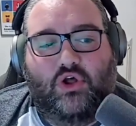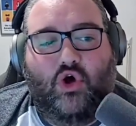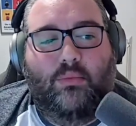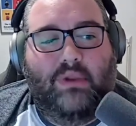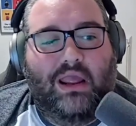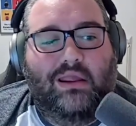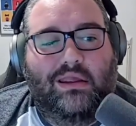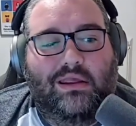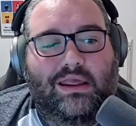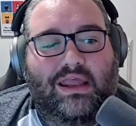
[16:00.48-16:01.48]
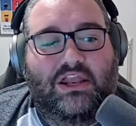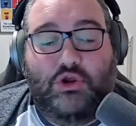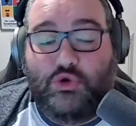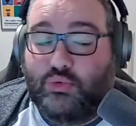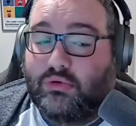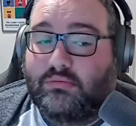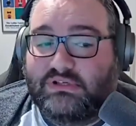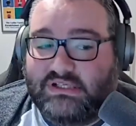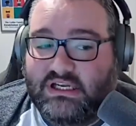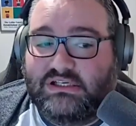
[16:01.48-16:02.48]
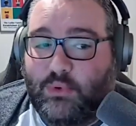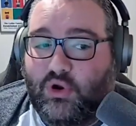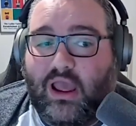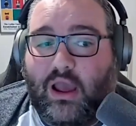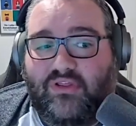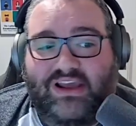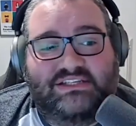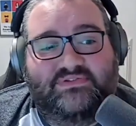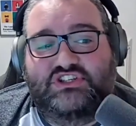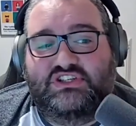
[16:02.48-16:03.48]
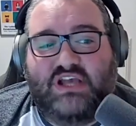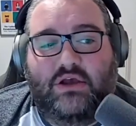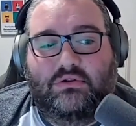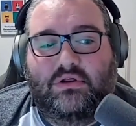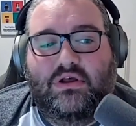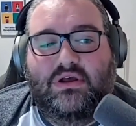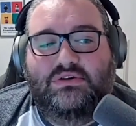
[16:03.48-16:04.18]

all culminate in you potentially walking out with the X Division title.